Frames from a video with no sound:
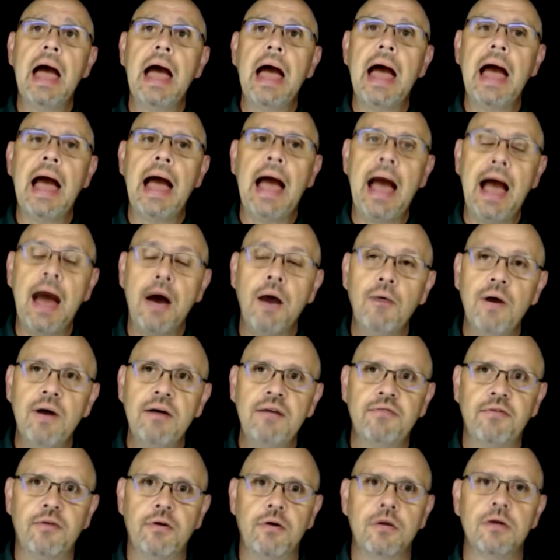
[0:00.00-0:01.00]

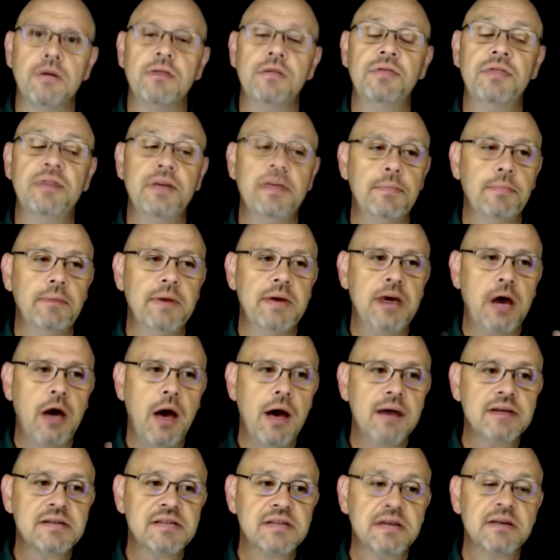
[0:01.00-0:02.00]
However,
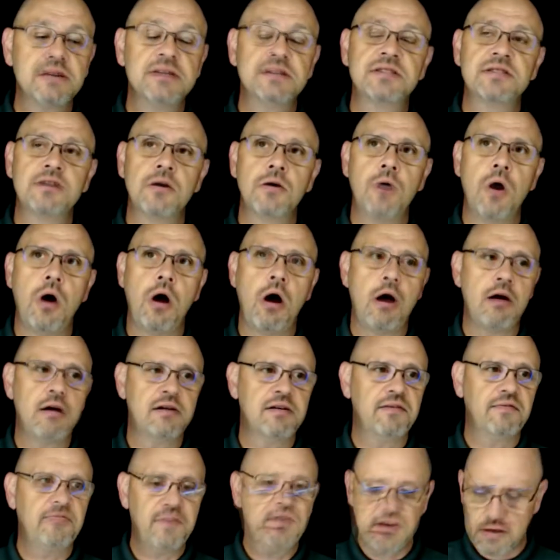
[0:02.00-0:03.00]
because it is so hard to
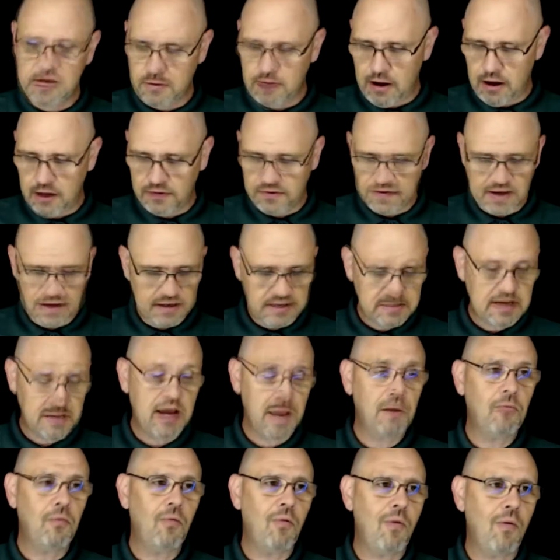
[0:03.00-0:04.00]
figure out things
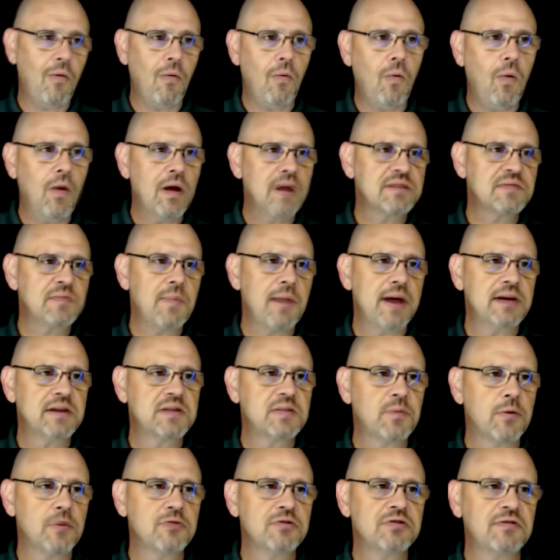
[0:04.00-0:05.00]
like, well, what's my
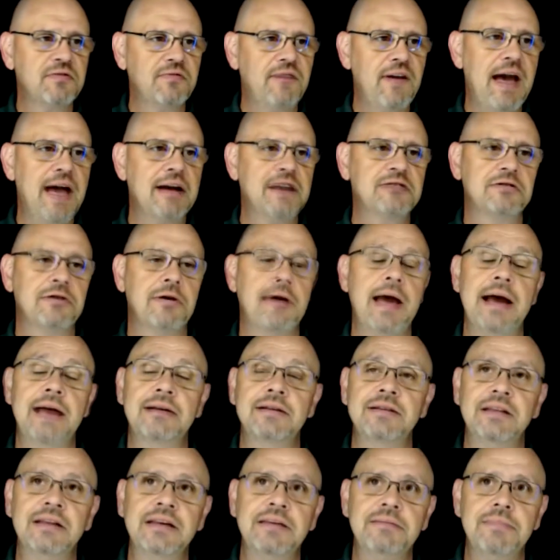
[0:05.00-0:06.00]
exposure factor
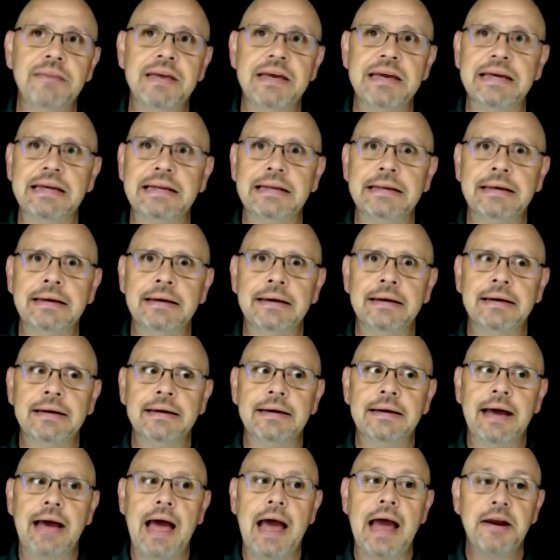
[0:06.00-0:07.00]
actually mean?
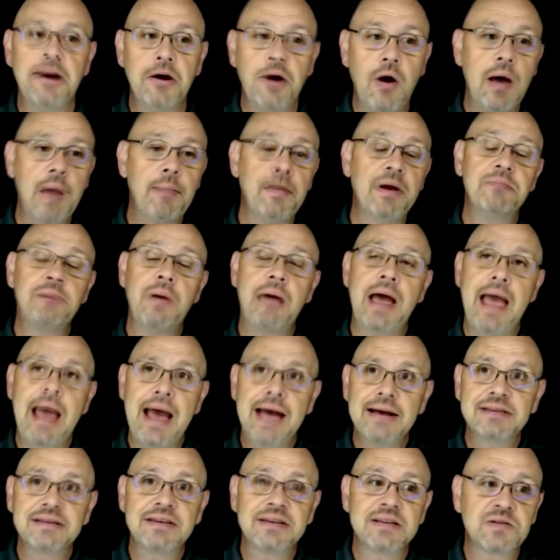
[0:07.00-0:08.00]
I know how much my
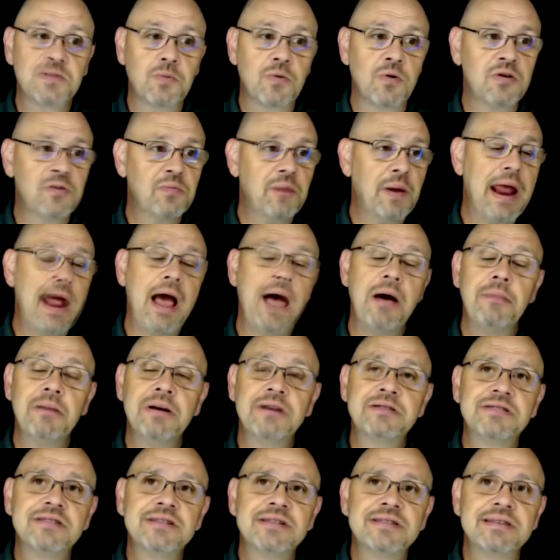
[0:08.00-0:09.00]
asset's worth, but how
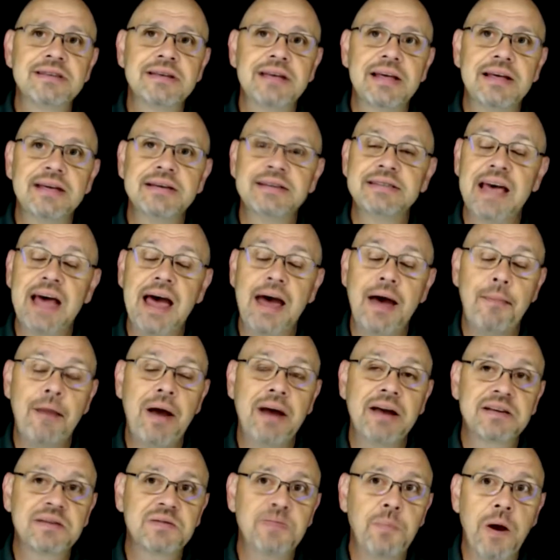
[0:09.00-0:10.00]
much is that am I
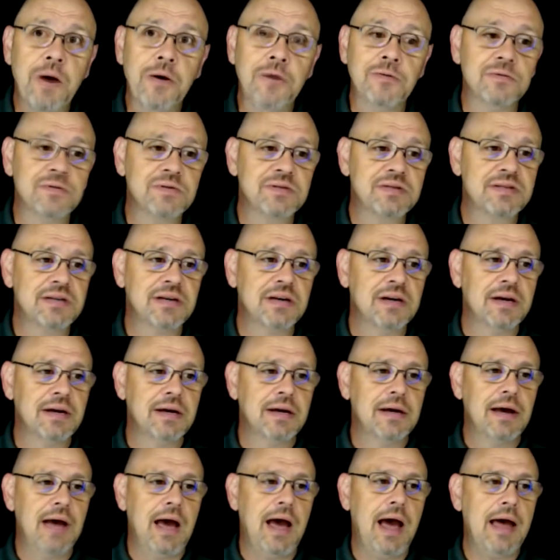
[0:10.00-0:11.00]
exposed?
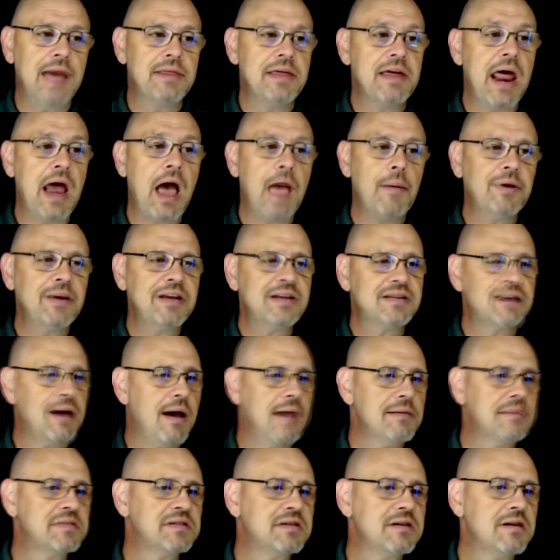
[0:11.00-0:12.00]
And then how many
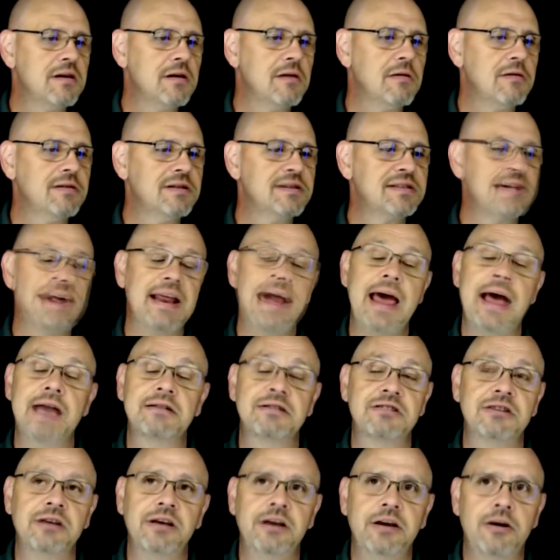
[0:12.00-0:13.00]
times a year does that
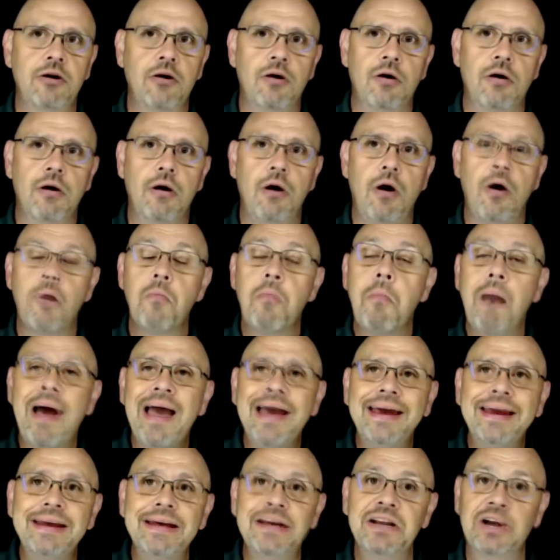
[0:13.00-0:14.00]
actually occur? Or
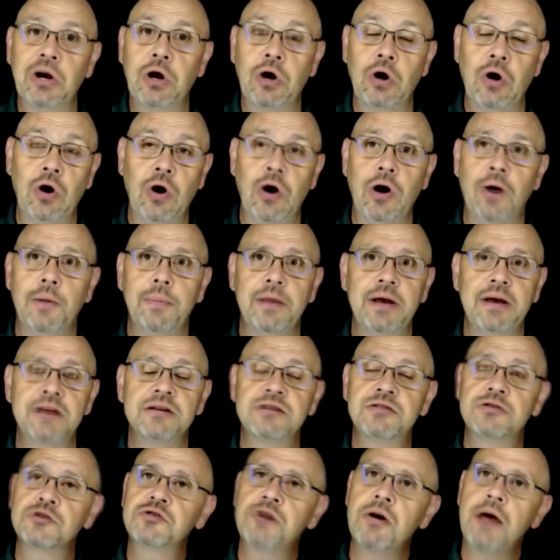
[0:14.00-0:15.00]
might it occur? Because
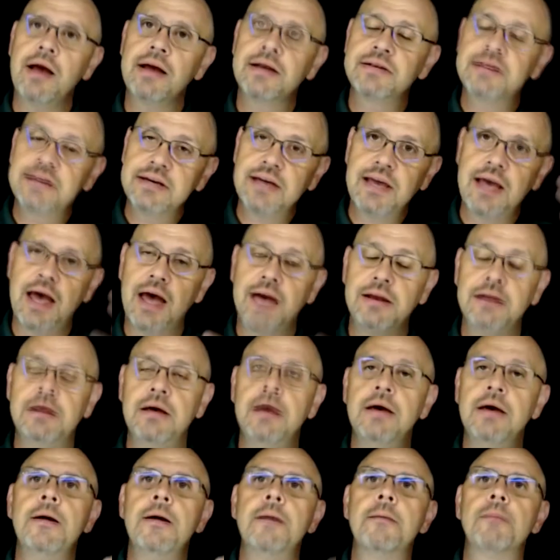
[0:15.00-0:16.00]
you're trying to, again,
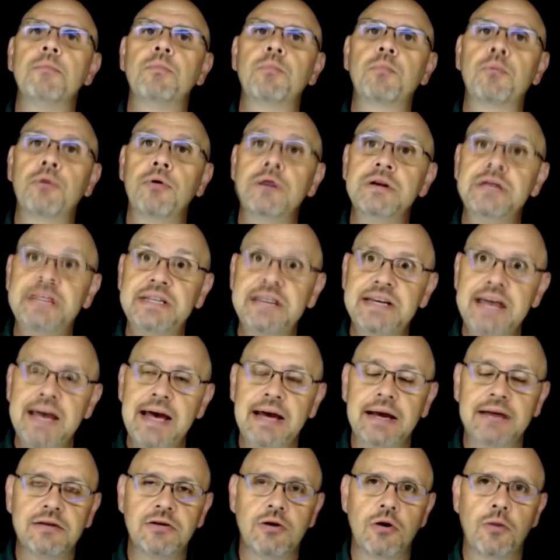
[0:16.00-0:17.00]

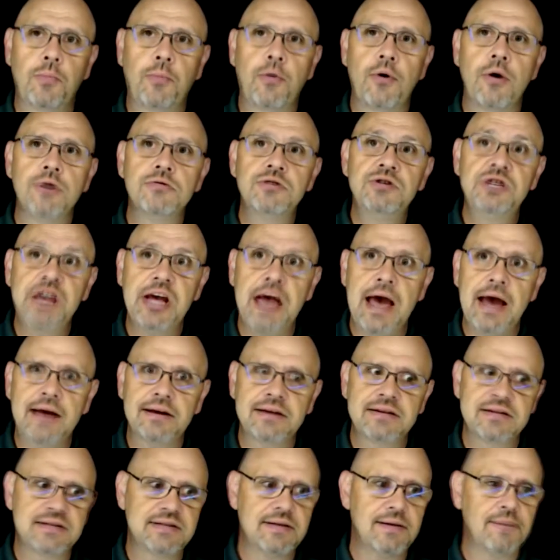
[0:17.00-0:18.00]
predict or project
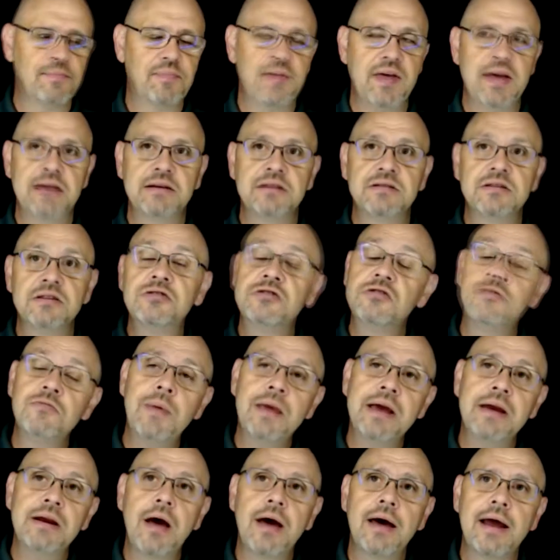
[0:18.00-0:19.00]
some things that you
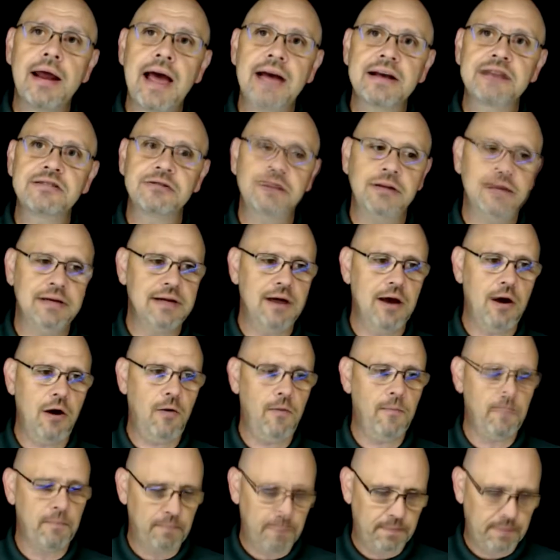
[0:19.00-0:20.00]
may not actually know.
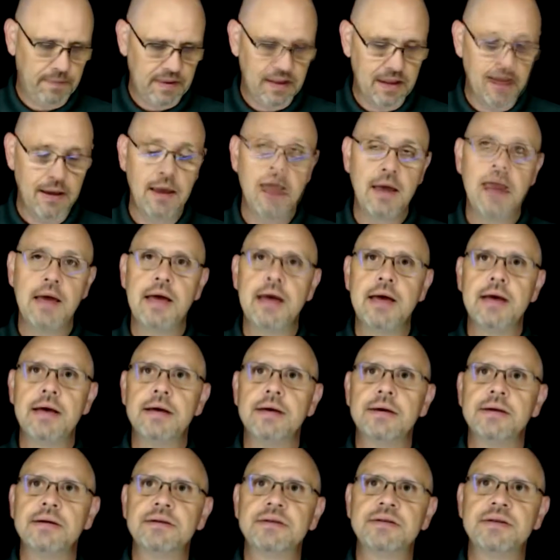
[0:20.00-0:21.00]

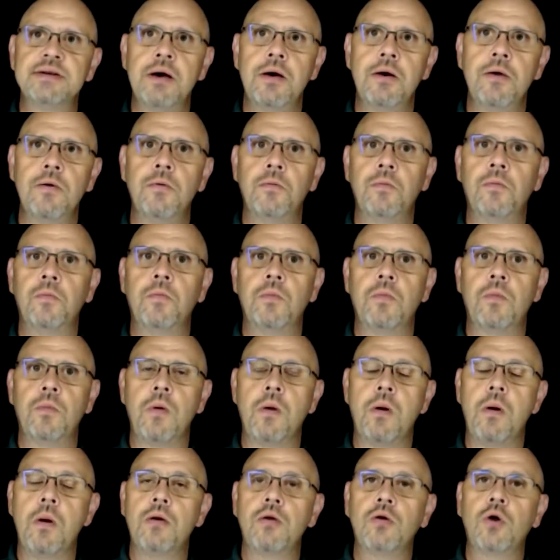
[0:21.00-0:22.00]
So
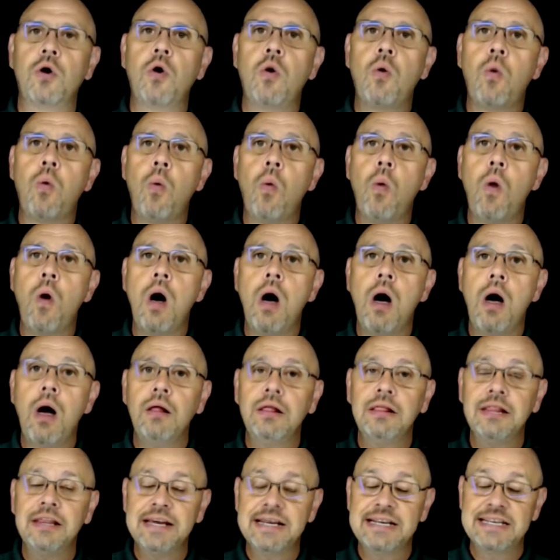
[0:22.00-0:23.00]

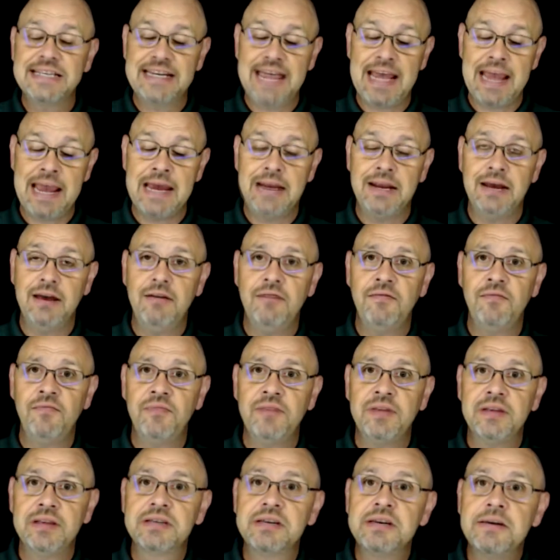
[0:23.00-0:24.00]
qualitative
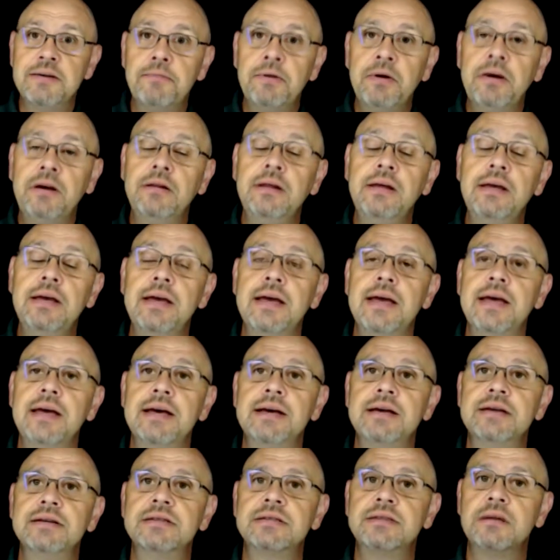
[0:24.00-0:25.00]
typically
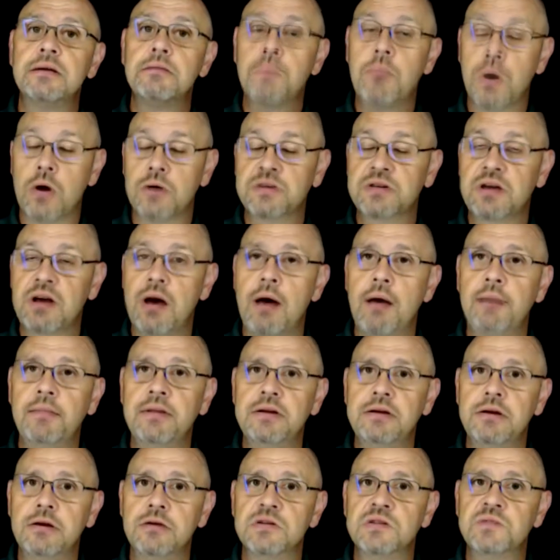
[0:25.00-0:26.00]
is the most common
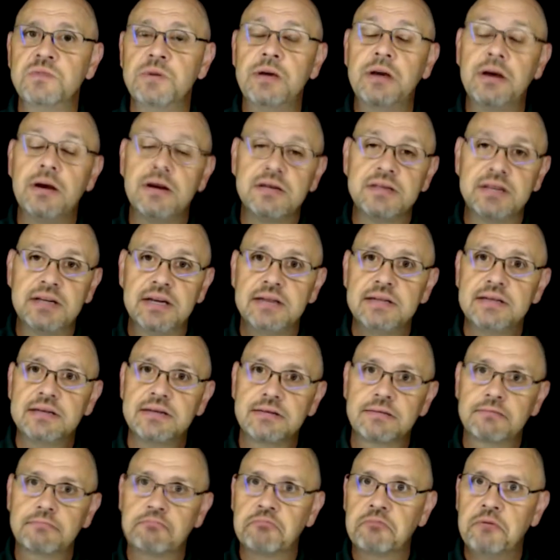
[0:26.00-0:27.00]
use because
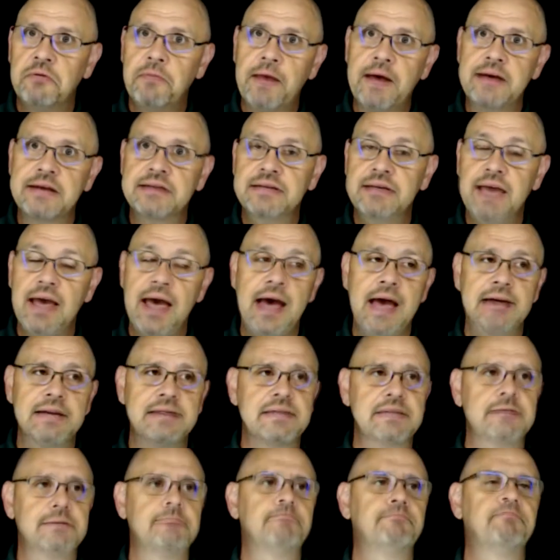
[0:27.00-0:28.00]
it's the best
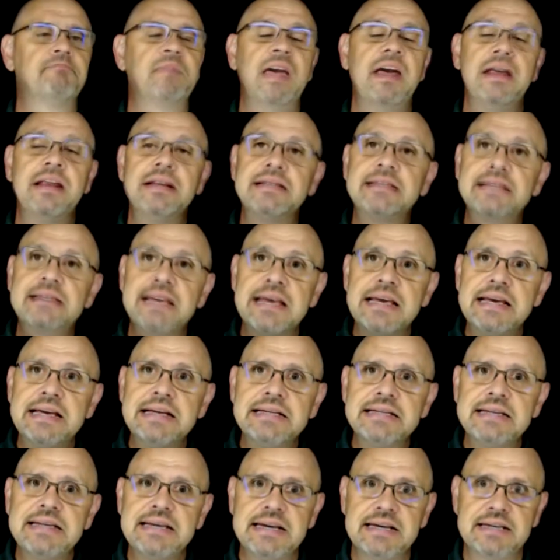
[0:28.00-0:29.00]
guess and it's
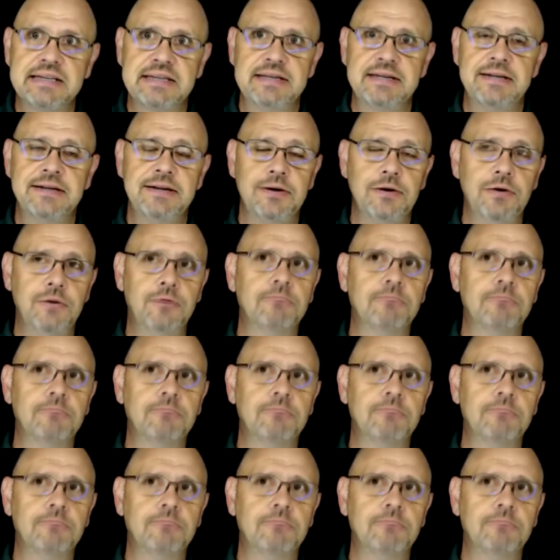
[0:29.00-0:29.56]
easiest to do.